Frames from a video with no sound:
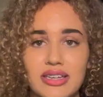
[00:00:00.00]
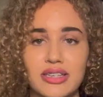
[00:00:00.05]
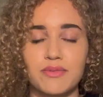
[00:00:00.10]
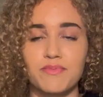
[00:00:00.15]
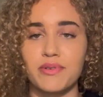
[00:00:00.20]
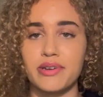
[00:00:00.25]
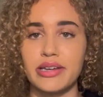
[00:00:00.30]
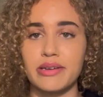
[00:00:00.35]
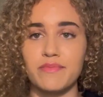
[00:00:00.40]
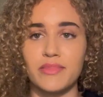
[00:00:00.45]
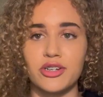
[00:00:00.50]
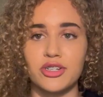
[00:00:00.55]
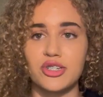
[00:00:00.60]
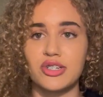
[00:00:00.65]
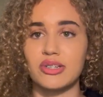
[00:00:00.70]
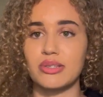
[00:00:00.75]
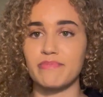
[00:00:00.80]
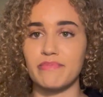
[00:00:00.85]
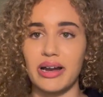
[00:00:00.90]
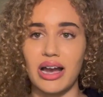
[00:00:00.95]
It's pretty much
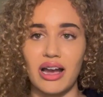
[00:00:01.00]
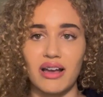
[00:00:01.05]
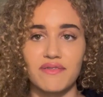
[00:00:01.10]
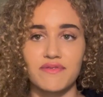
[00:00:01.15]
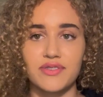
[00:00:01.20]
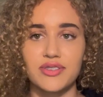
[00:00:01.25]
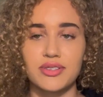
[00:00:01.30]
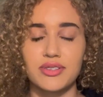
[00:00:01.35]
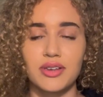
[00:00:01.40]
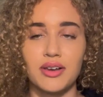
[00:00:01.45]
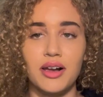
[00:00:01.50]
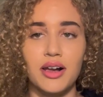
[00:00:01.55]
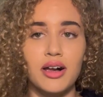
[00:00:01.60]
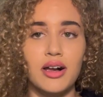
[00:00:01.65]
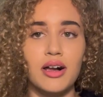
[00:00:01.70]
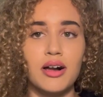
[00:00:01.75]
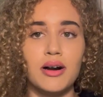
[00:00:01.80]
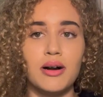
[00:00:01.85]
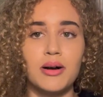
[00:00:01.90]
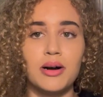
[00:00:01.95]
just maths
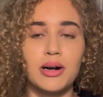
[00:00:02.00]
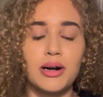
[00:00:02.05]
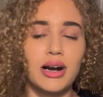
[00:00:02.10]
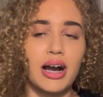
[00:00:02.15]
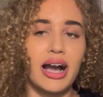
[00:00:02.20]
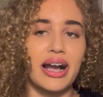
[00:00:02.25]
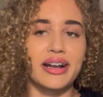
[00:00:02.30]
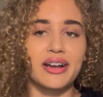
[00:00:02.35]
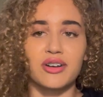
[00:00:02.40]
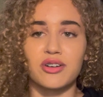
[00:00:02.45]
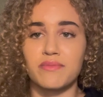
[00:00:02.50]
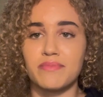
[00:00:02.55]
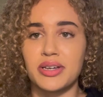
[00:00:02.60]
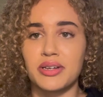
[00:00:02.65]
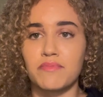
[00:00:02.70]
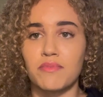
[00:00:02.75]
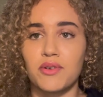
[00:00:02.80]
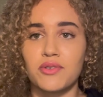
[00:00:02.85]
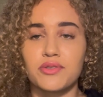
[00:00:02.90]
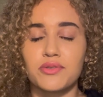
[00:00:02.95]

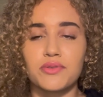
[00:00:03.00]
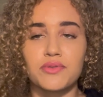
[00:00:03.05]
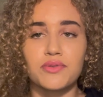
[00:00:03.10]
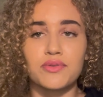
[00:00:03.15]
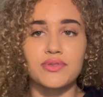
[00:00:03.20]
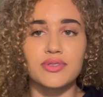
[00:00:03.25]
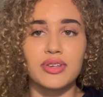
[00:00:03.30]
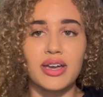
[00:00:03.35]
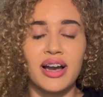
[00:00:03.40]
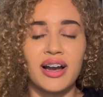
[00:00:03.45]
economic models